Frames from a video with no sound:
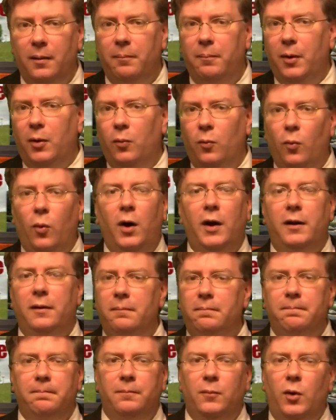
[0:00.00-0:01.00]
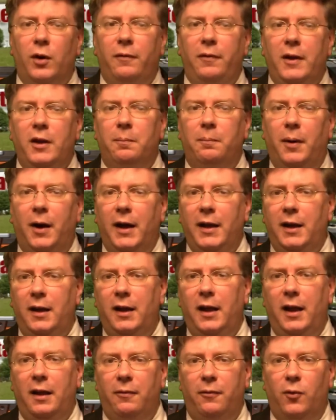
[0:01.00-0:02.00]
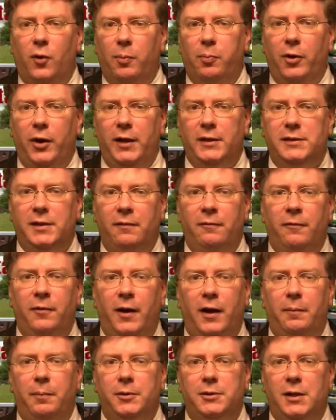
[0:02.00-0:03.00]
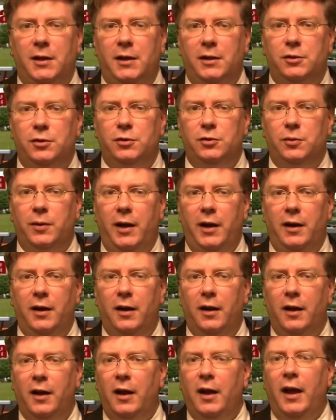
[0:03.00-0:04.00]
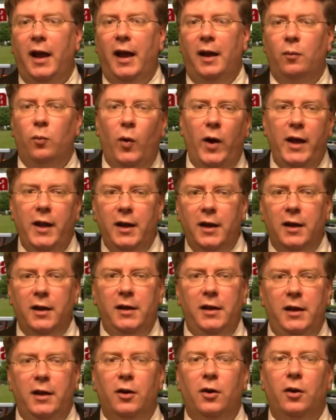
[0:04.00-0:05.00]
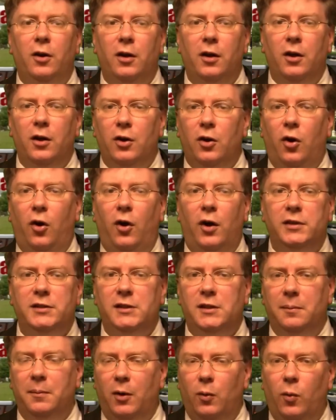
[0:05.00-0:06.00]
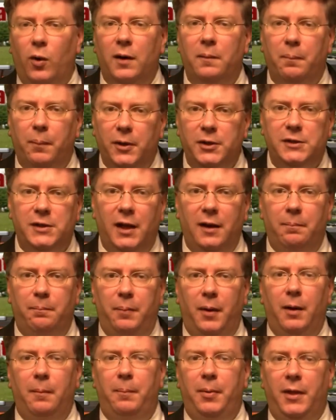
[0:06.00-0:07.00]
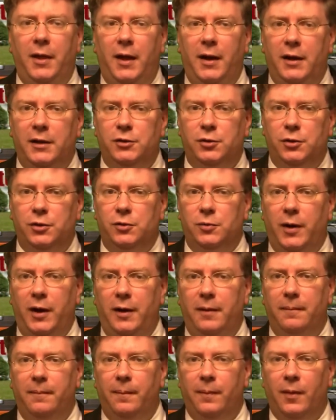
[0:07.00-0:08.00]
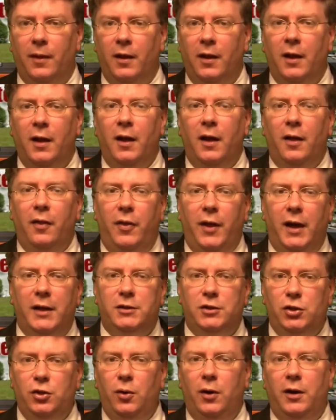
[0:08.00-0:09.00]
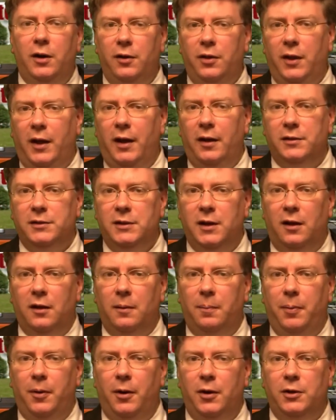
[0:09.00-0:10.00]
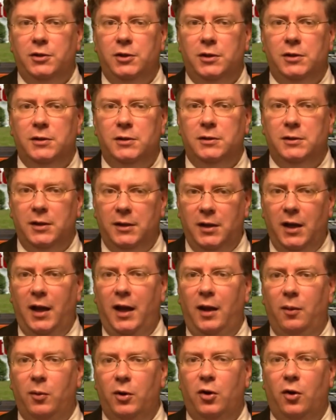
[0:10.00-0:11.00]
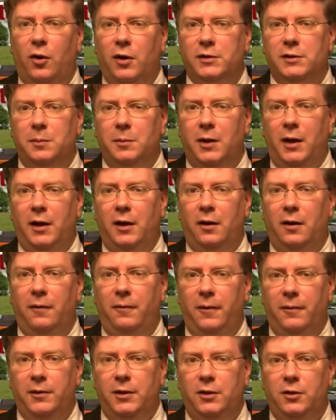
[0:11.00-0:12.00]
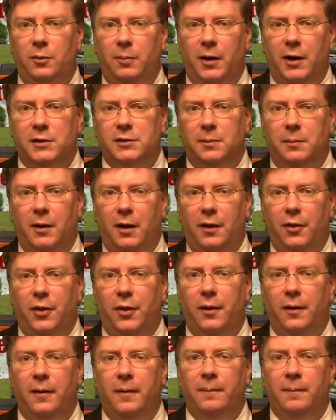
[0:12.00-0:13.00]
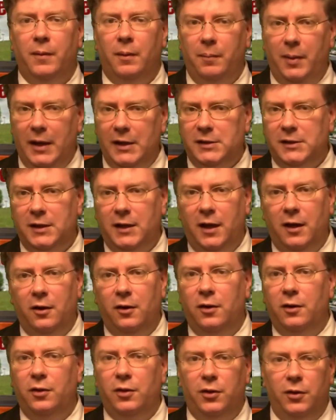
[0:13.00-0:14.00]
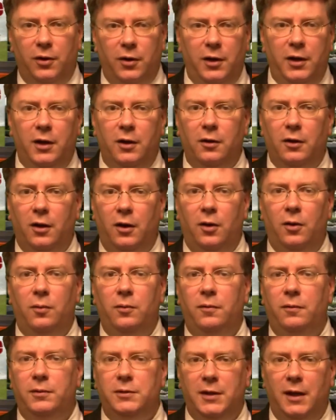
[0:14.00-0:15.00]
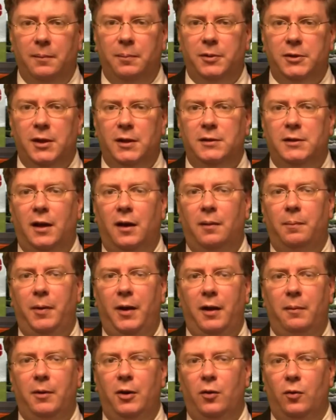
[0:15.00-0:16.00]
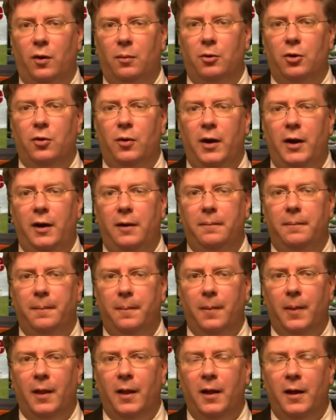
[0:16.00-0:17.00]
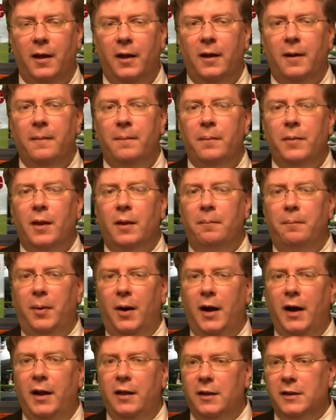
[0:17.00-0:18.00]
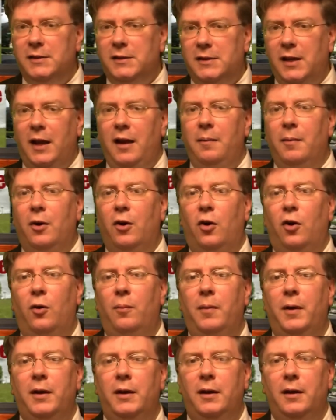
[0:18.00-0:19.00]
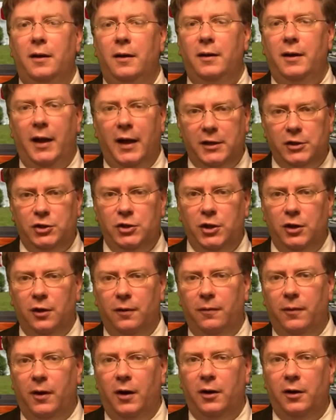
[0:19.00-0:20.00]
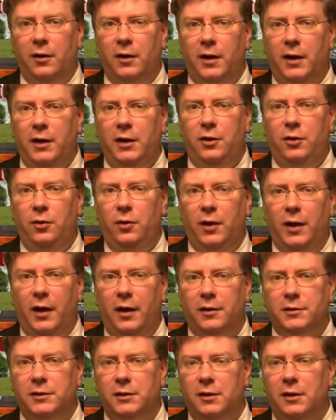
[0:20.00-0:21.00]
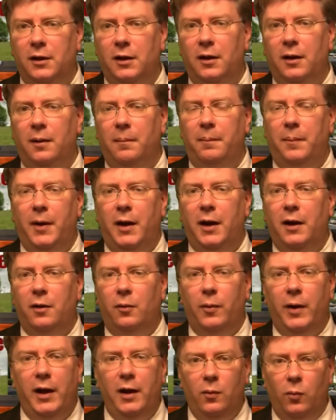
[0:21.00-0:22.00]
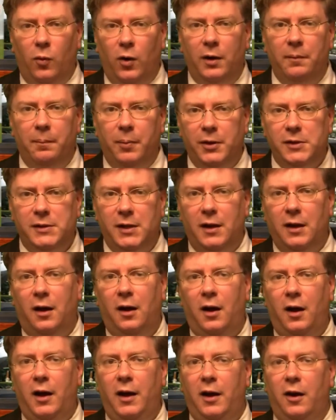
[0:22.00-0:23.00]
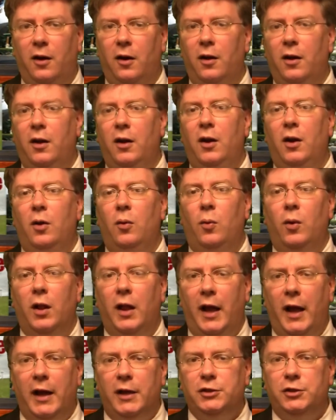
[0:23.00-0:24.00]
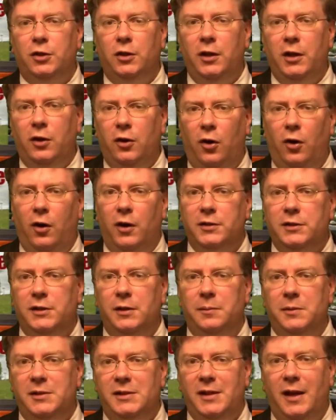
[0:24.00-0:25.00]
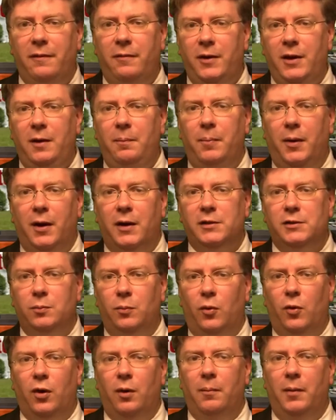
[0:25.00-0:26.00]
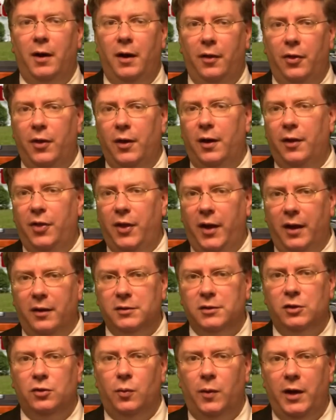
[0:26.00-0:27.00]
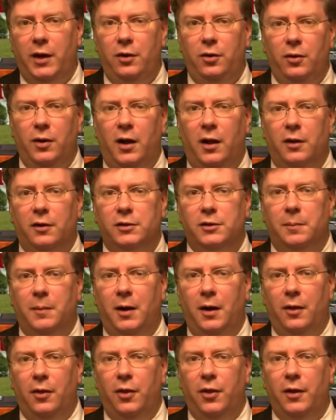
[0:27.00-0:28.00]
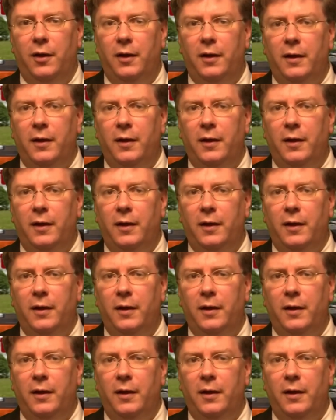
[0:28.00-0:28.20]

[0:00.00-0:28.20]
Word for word: But what, what if he could buy today at 4.875% interest rate and waiting a year cost him a 1% bump in that interest rate? That $200,000 purchase today would cost him 952 bucks a month, based again on a 30-year loan, 10% down payment, normal credit. Buying the same home next year for 192,000, but at a rate 1% higher, will actually cost him 70 bucks more a month, $1,022 a month,